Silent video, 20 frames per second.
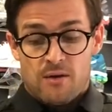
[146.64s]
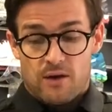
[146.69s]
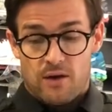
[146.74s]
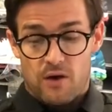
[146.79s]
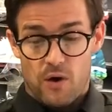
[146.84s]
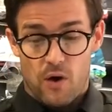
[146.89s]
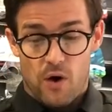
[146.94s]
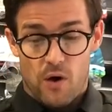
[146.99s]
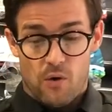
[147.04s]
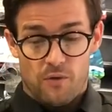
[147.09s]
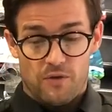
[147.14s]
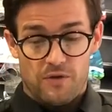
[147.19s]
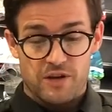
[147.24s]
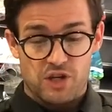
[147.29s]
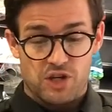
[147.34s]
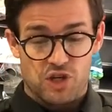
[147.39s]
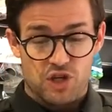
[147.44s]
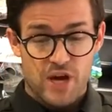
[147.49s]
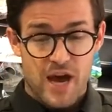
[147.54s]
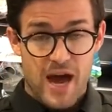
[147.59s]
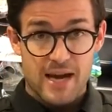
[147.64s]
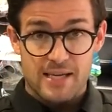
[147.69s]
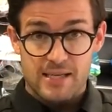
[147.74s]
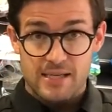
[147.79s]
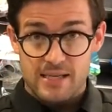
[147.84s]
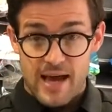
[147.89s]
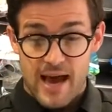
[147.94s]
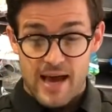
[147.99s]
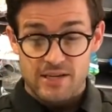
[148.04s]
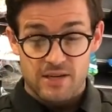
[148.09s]
Cool. The
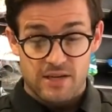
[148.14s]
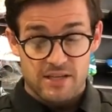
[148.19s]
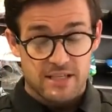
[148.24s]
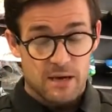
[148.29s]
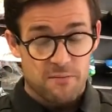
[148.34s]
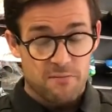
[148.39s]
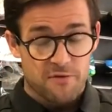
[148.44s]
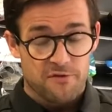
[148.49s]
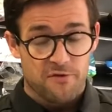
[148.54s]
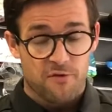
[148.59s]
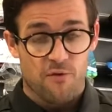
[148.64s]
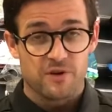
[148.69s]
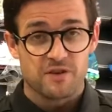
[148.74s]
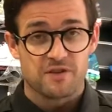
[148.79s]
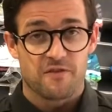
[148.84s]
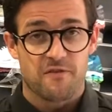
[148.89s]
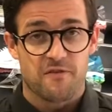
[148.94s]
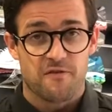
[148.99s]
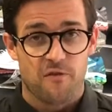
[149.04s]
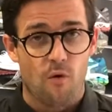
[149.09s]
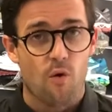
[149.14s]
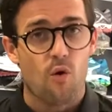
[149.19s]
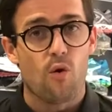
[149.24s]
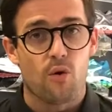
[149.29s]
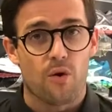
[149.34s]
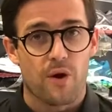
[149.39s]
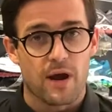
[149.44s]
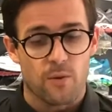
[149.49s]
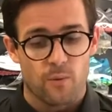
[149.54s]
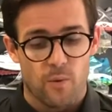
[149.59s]
Jet, as I said before, is a
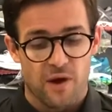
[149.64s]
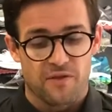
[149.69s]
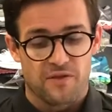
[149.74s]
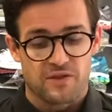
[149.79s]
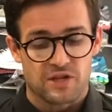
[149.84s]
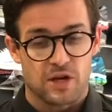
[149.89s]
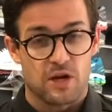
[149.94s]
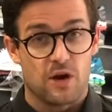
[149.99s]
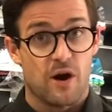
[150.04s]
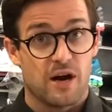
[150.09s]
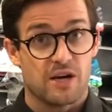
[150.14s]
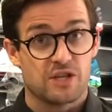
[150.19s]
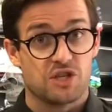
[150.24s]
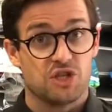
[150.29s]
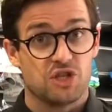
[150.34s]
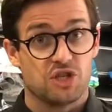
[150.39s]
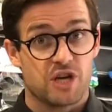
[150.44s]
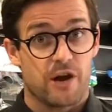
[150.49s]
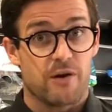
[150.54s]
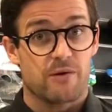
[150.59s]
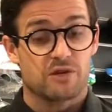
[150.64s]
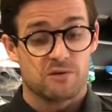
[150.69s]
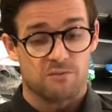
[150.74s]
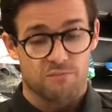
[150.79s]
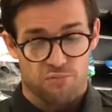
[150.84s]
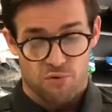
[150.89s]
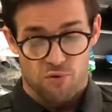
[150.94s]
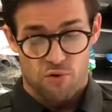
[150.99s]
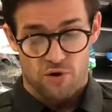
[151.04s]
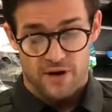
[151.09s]
4E width, so nice and generous
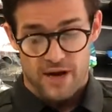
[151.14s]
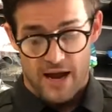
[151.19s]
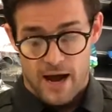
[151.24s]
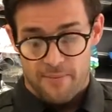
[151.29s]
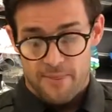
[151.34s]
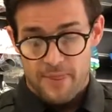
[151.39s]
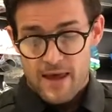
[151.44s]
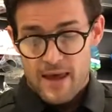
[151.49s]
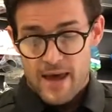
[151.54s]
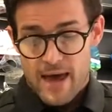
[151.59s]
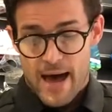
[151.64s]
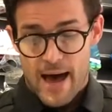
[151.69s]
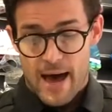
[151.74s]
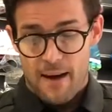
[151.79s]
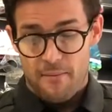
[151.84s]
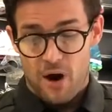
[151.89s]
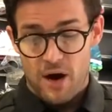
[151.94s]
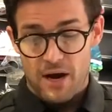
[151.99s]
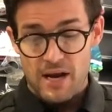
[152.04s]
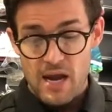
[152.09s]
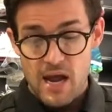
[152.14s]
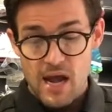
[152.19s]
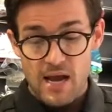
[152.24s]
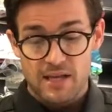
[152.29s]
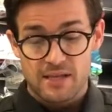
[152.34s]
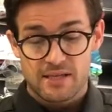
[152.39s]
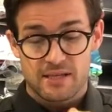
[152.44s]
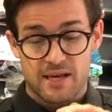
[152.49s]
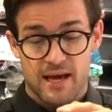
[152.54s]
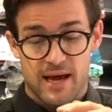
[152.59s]
and broad. Now, I
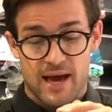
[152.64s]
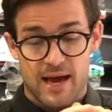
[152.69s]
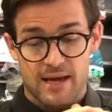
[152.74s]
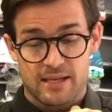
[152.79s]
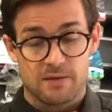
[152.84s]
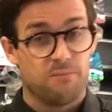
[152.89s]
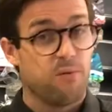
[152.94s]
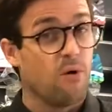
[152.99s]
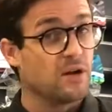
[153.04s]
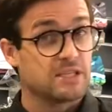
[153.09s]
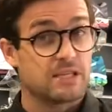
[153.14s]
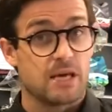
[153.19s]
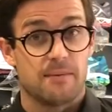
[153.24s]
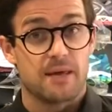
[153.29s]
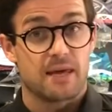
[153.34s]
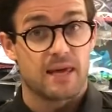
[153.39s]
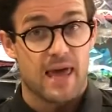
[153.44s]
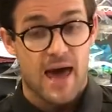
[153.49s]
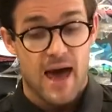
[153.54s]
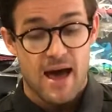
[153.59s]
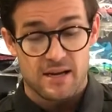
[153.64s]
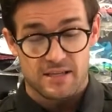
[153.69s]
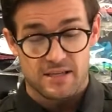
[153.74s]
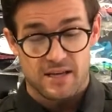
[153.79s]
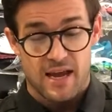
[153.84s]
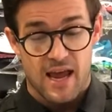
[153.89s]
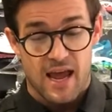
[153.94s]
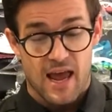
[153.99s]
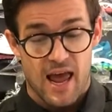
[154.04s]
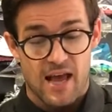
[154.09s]
need to point something out.
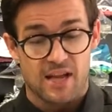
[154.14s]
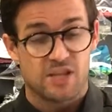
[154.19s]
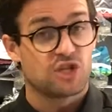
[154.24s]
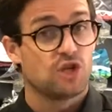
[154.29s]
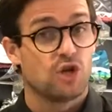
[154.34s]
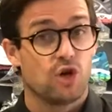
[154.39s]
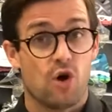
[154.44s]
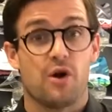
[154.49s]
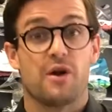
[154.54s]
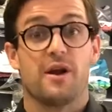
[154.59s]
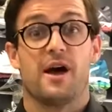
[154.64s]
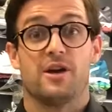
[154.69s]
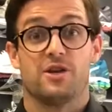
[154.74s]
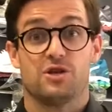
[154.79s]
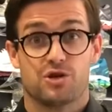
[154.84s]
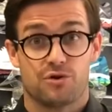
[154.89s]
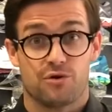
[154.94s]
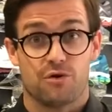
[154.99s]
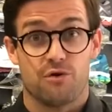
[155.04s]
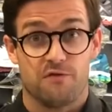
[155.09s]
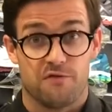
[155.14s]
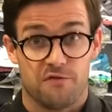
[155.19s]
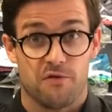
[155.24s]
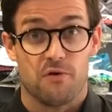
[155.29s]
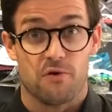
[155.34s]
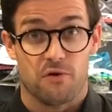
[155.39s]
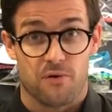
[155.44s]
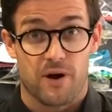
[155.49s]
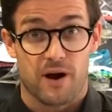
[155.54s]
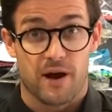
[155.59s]
It's not a true
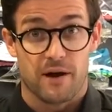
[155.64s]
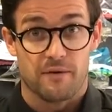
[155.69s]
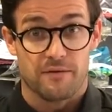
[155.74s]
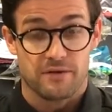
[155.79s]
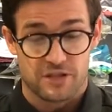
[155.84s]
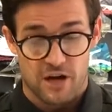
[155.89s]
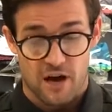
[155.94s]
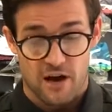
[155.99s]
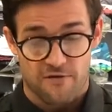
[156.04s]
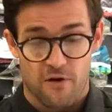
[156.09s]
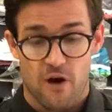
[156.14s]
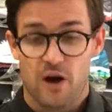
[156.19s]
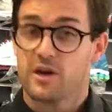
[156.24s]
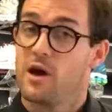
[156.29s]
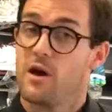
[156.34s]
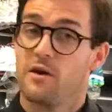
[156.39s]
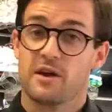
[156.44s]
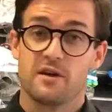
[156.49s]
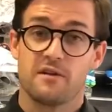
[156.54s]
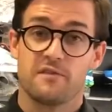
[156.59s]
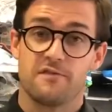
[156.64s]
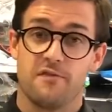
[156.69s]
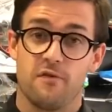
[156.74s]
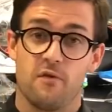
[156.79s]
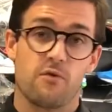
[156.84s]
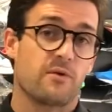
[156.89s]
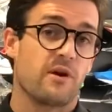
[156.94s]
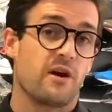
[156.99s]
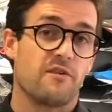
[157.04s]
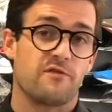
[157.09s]
4E. So if I go and get a
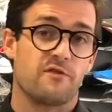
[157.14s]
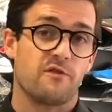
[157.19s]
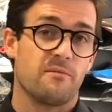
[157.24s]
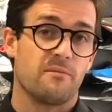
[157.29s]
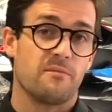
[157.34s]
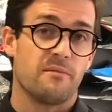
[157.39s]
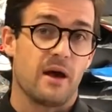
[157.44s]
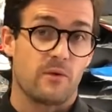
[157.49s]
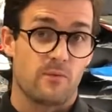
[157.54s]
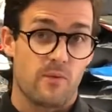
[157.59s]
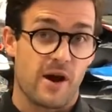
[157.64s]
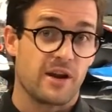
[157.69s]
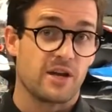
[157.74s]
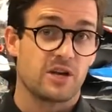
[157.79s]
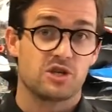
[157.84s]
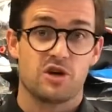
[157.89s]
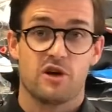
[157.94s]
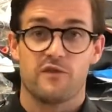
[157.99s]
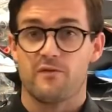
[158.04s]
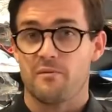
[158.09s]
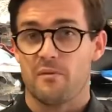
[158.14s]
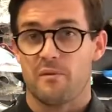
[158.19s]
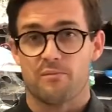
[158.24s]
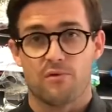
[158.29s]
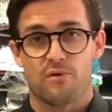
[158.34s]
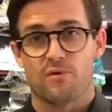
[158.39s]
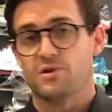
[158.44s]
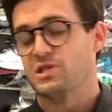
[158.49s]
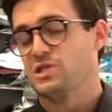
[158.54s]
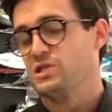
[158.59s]
4E from a running shoe from a
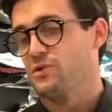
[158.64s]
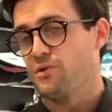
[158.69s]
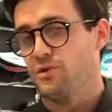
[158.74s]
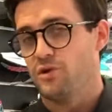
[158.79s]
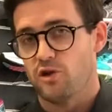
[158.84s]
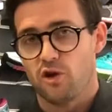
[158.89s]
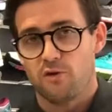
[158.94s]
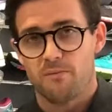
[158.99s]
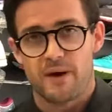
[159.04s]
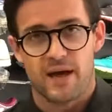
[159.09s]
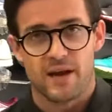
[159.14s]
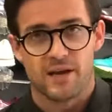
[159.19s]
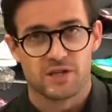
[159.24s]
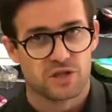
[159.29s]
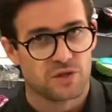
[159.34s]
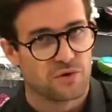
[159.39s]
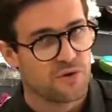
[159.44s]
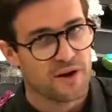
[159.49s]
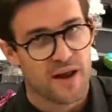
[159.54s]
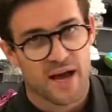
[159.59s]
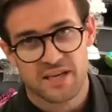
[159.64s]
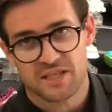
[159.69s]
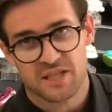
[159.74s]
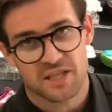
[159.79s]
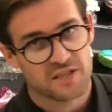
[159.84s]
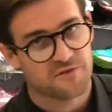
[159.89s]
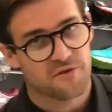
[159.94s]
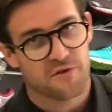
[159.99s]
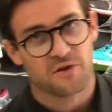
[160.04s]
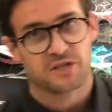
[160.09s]
Brooks or a New Balance or an
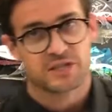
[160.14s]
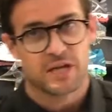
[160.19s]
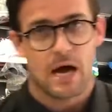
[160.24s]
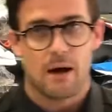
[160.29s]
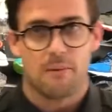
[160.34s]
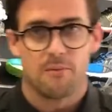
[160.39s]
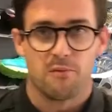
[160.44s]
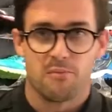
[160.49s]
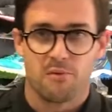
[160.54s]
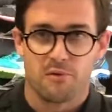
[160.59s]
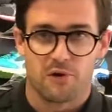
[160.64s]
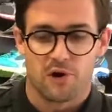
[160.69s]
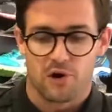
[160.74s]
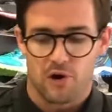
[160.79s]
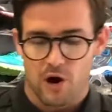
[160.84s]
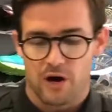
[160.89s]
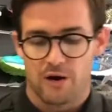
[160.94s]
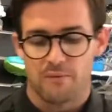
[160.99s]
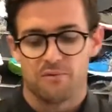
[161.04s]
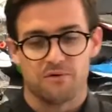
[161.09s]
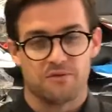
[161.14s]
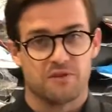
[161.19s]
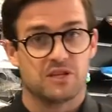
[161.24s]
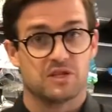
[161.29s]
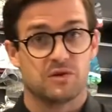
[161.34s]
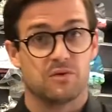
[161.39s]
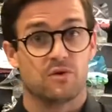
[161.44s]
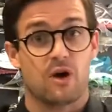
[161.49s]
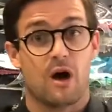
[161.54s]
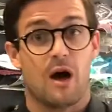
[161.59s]
Asics, for example, put it on and put
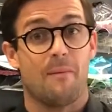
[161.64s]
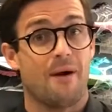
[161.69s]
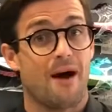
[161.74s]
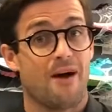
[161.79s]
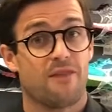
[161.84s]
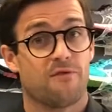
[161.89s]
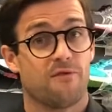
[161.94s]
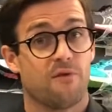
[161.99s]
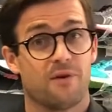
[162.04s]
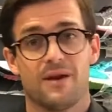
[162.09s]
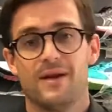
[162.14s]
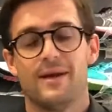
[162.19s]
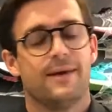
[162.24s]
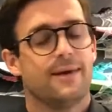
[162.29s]
this little guy on my other foot,